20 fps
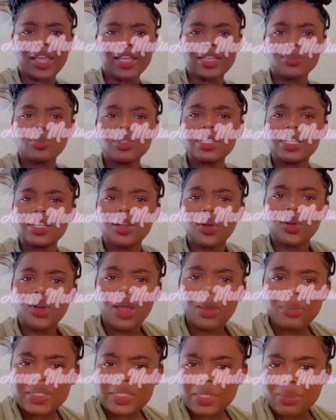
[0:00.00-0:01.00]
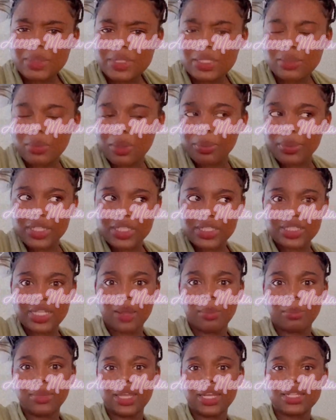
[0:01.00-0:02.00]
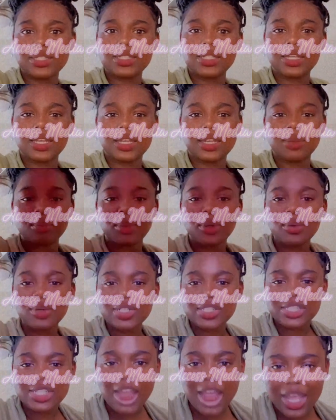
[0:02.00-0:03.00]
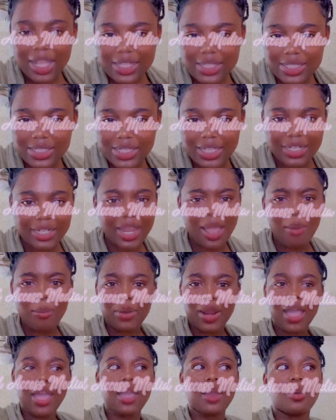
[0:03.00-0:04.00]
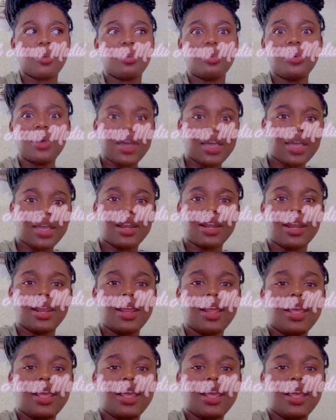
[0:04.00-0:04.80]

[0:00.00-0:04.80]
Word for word: They was in the comments talking about some a bitch admitted to getting booty shots, and I'm like, what?